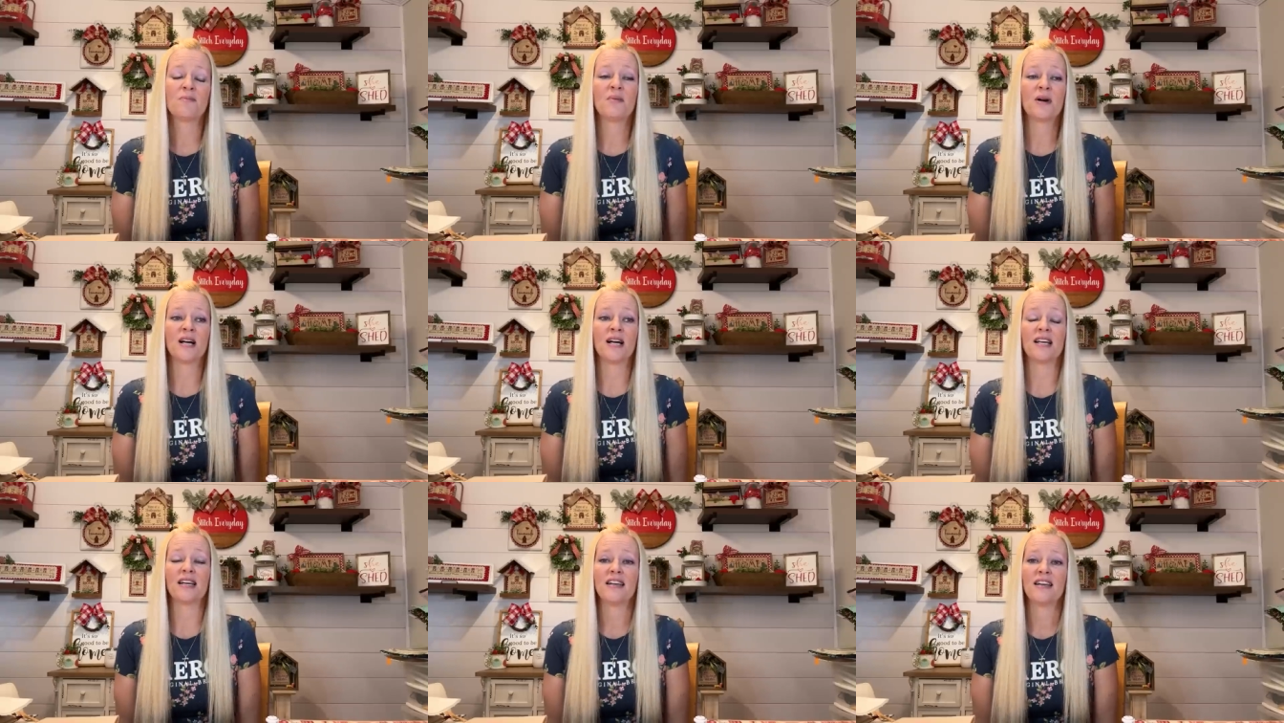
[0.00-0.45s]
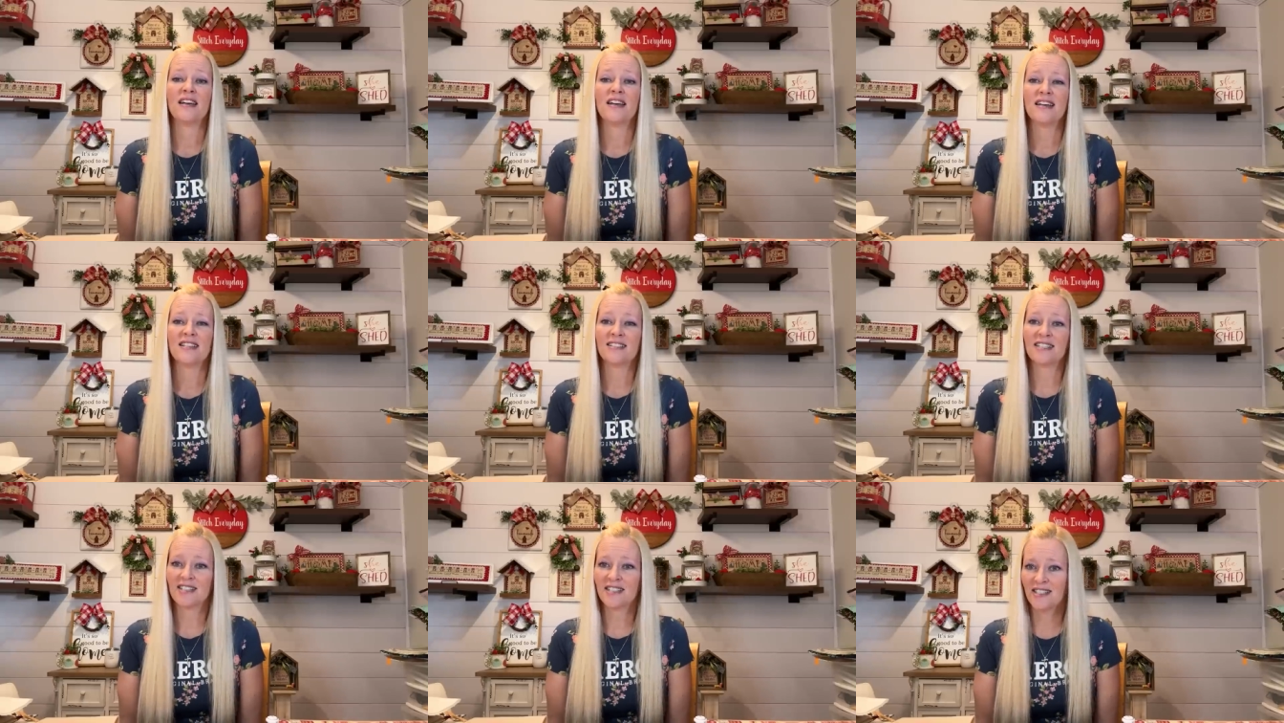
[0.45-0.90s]
but
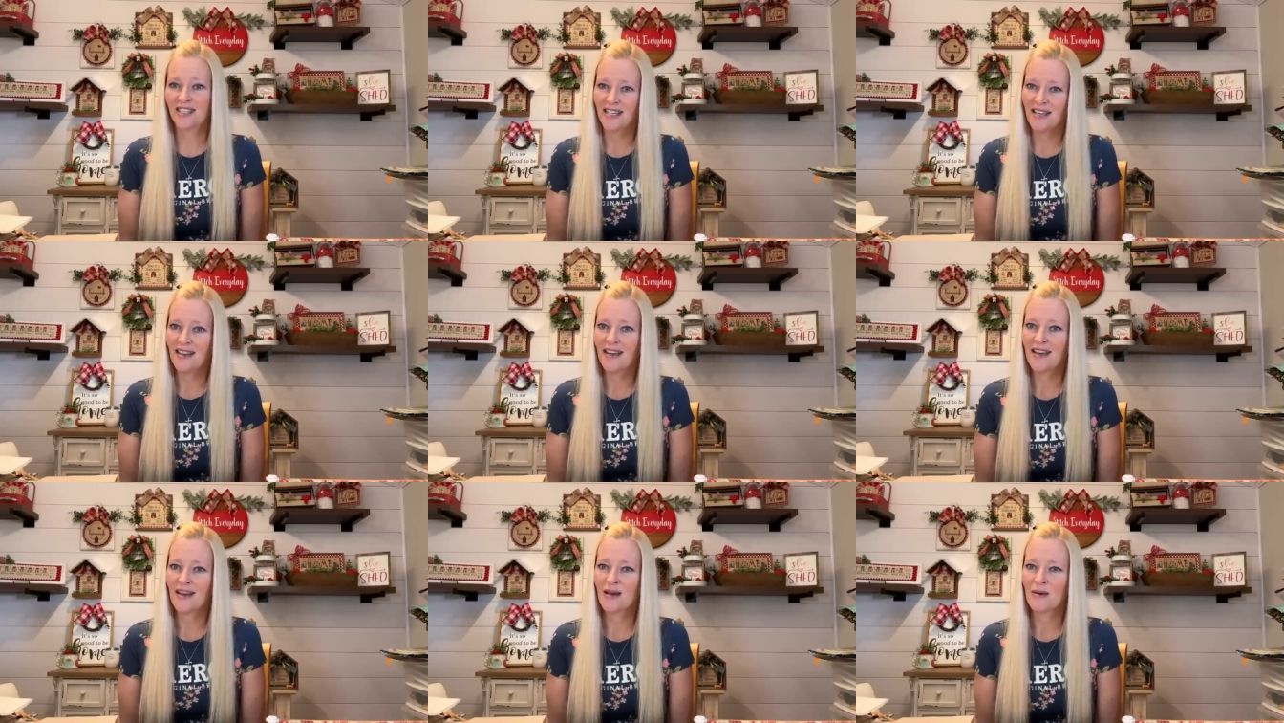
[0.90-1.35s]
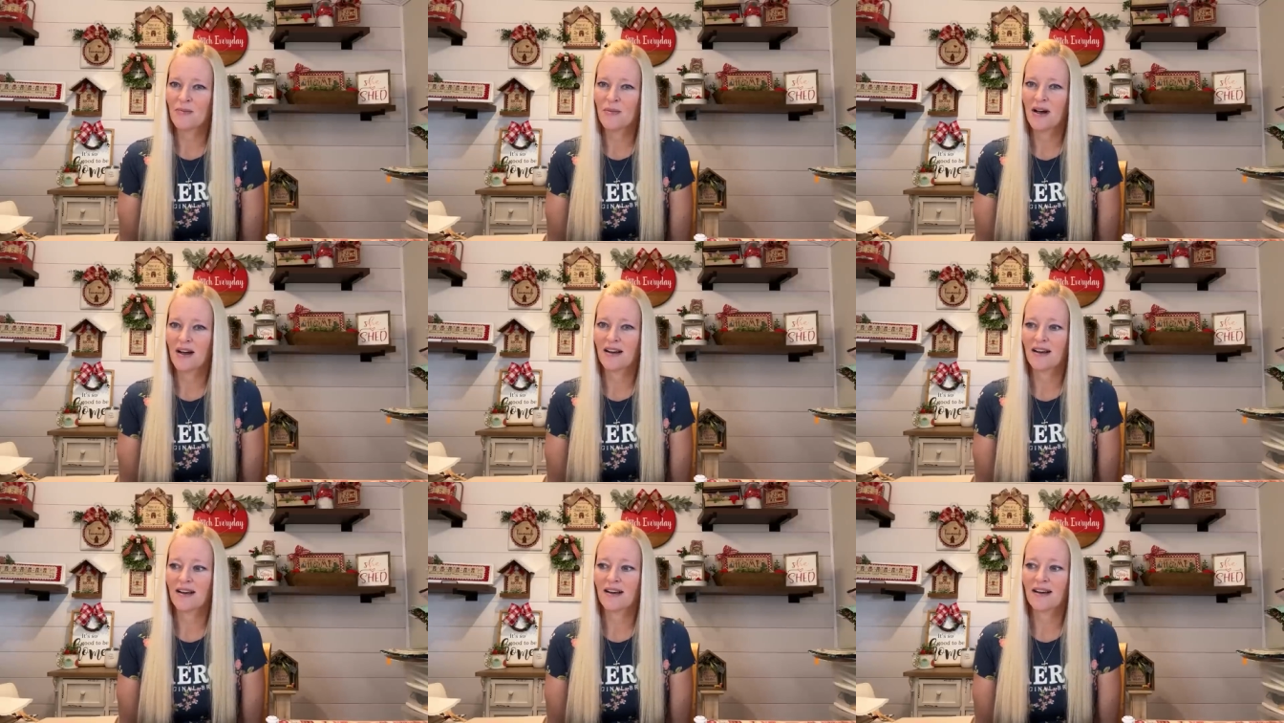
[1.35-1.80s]
to see him
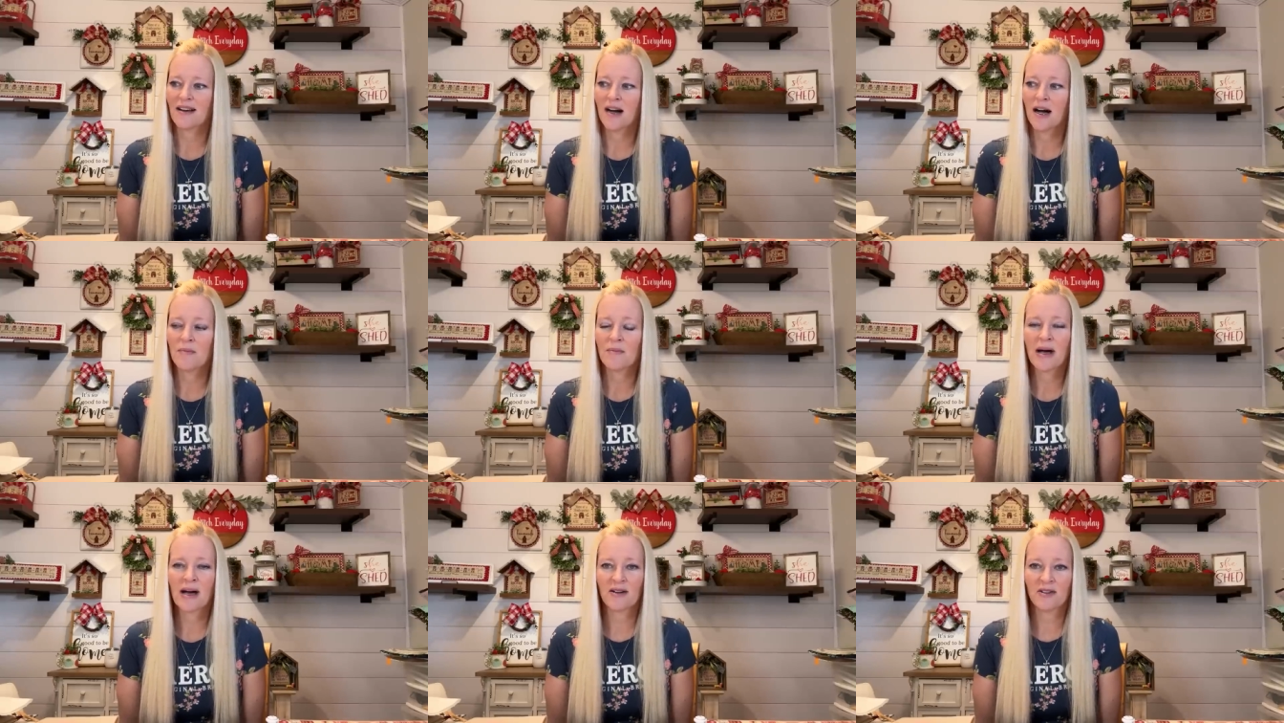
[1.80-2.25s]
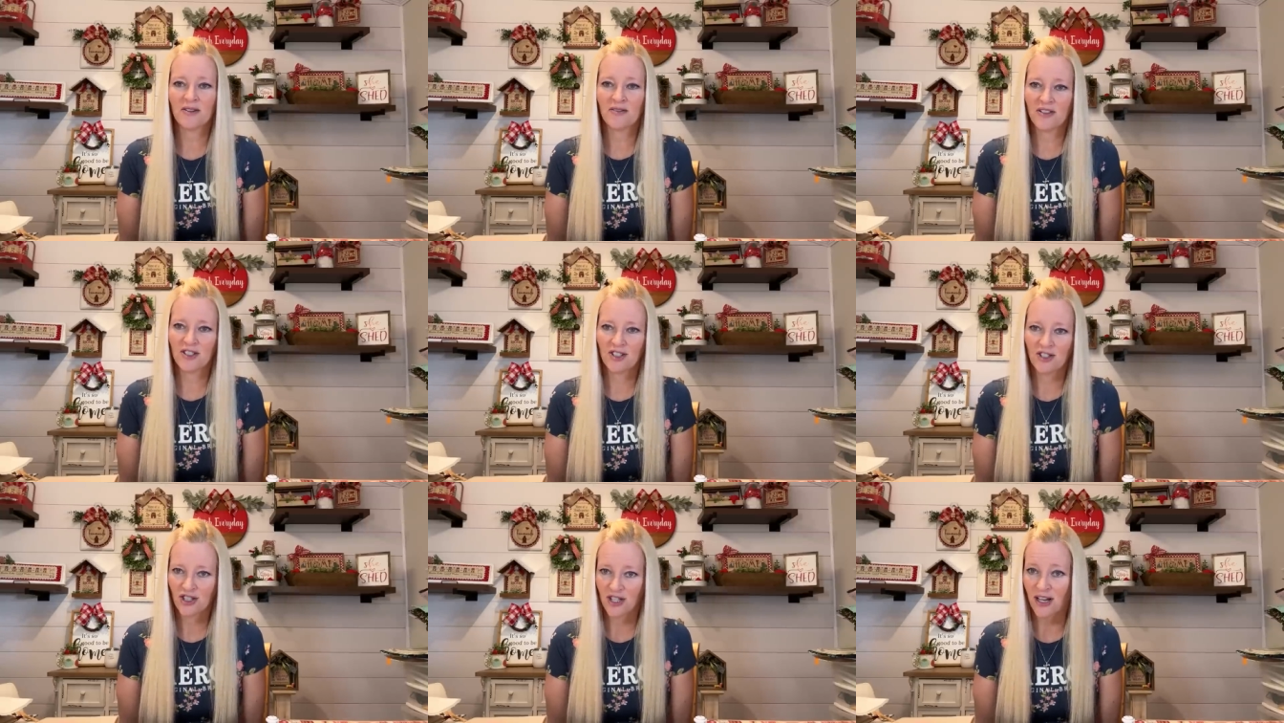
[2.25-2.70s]
come out of
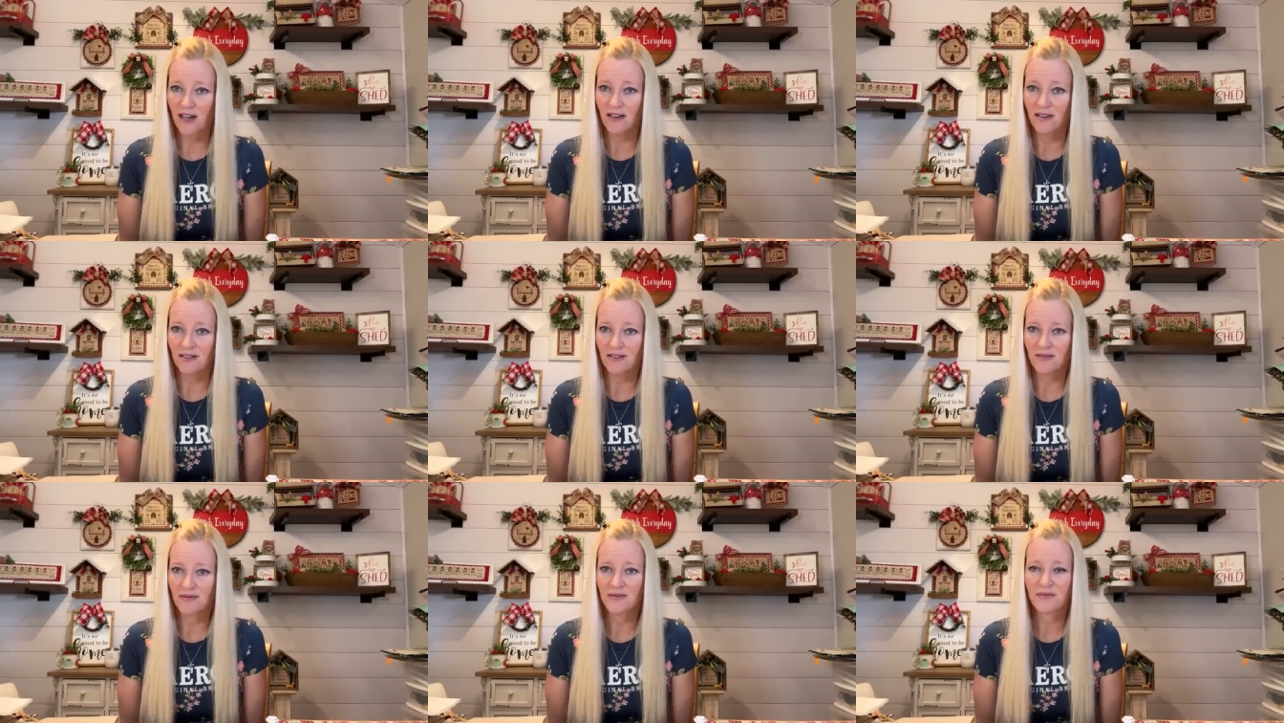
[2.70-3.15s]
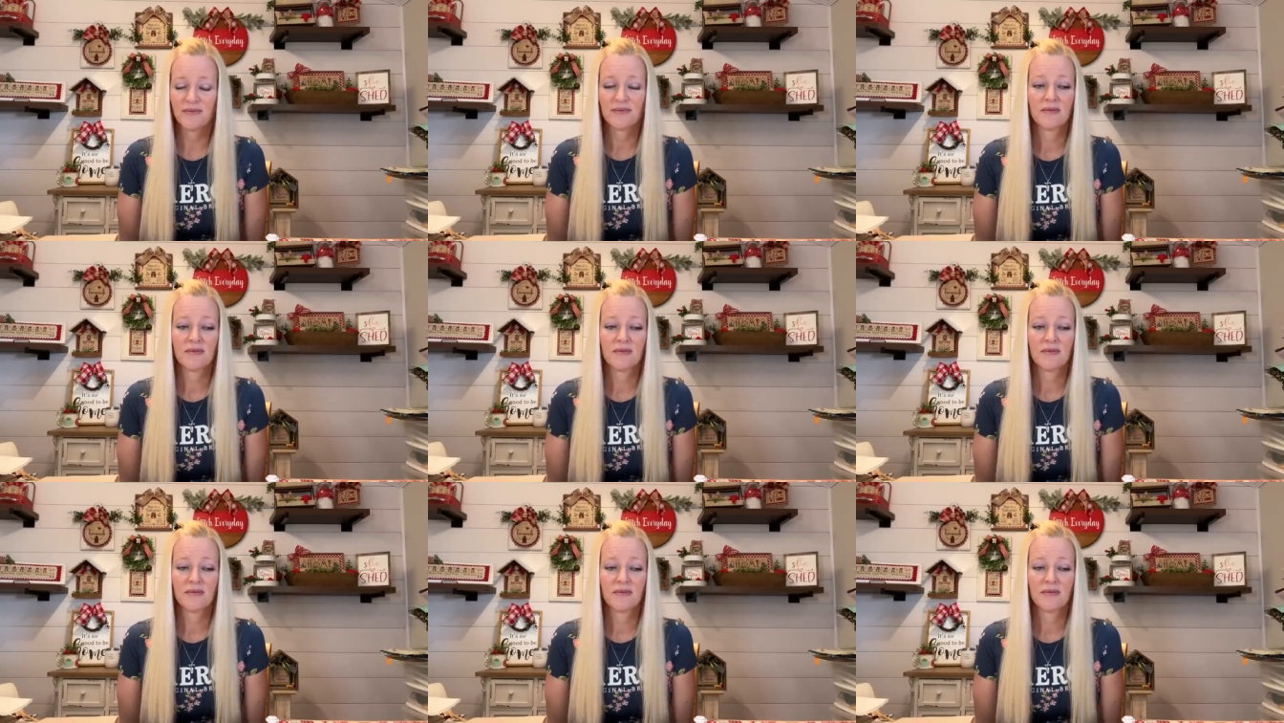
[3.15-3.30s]
his shell,